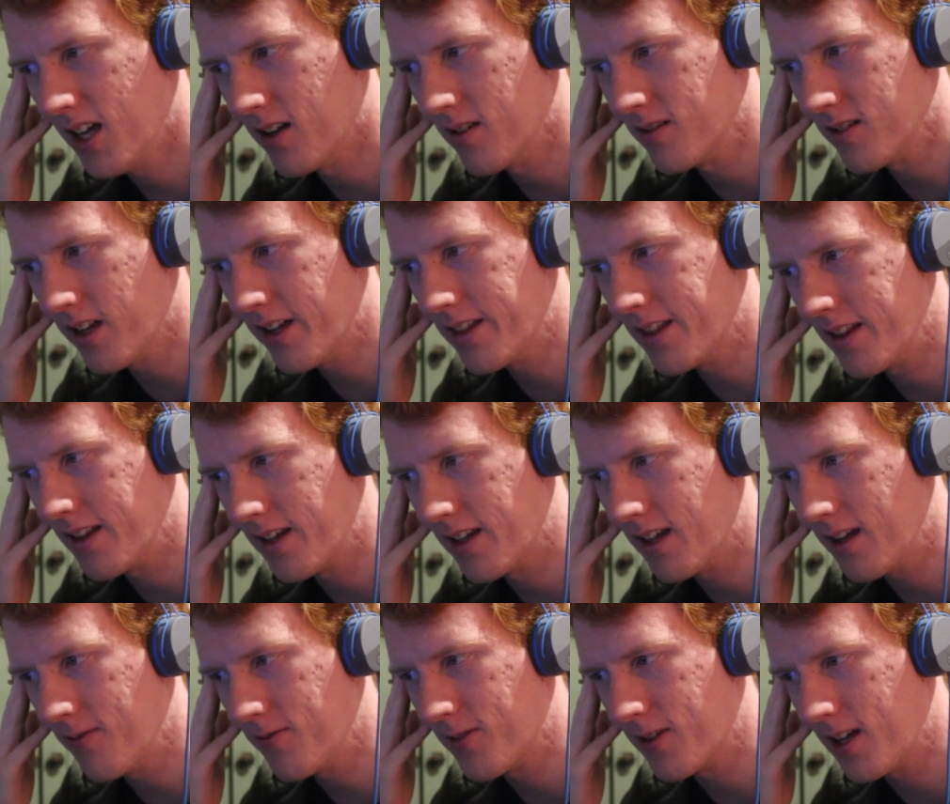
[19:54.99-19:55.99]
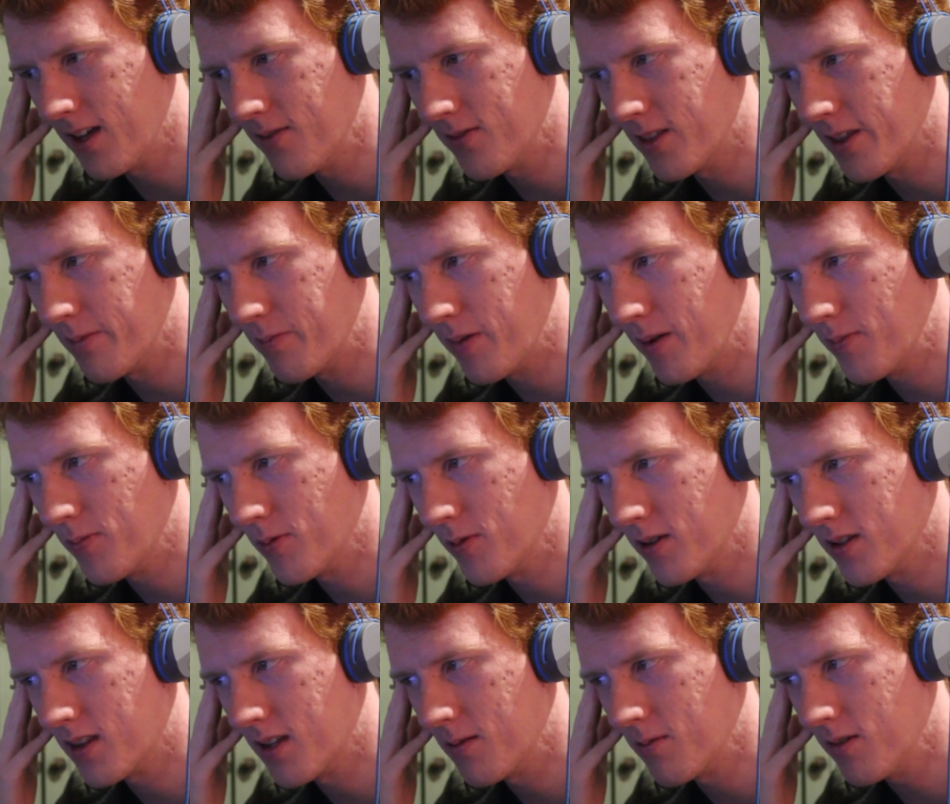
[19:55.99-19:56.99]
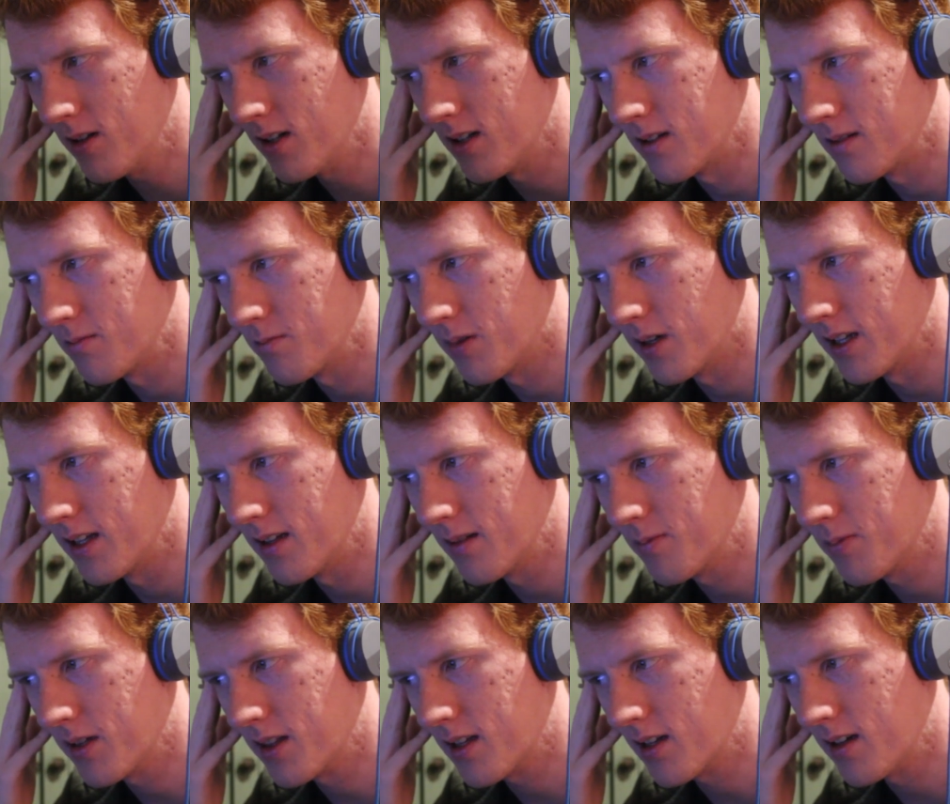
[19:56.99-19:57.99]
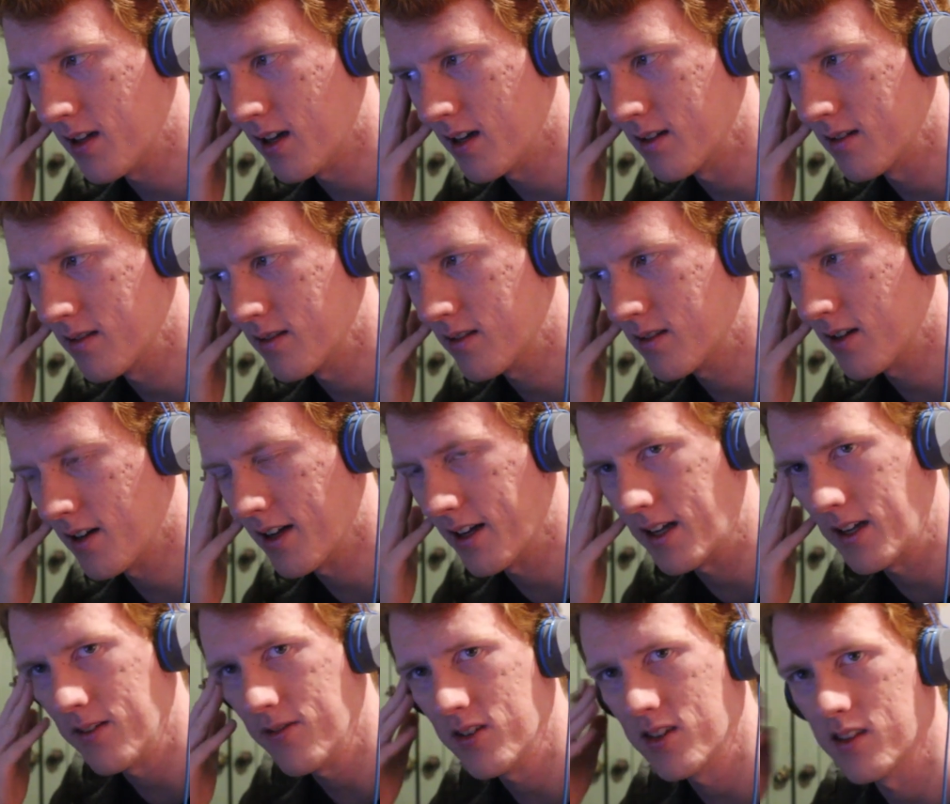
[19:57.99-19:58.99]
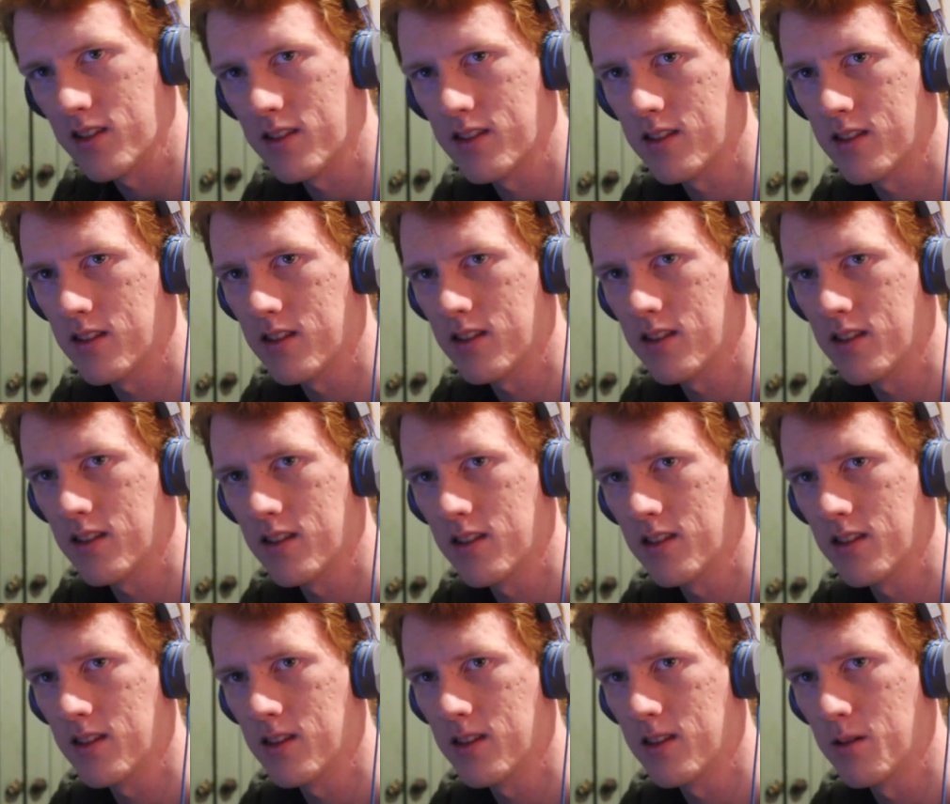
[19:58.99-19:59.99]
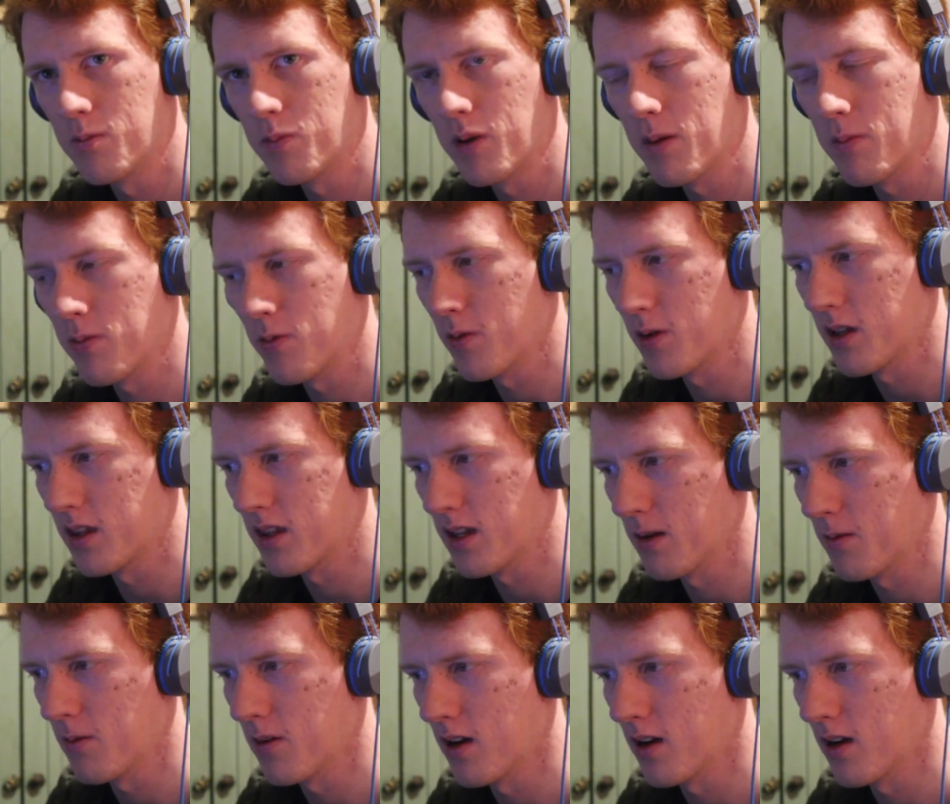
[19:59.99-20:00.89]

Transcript: you know, give the people what they want, but they're not giving the people what they